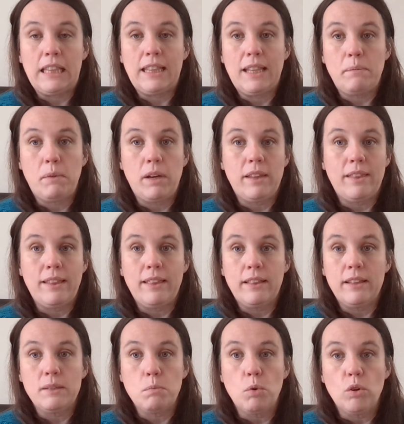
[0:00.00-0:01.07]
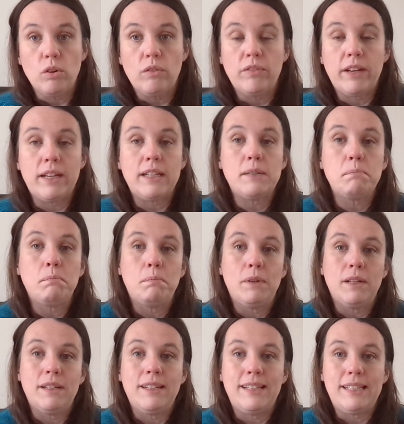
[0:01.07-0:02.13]
they might think there's more of it,
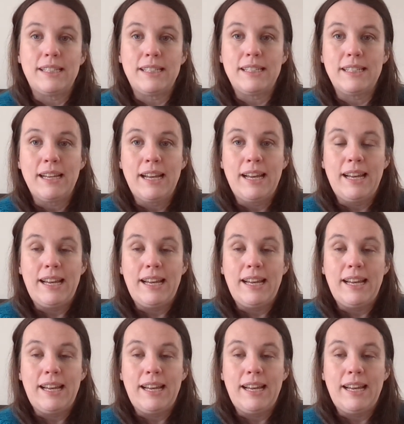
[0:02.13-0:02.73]
but it's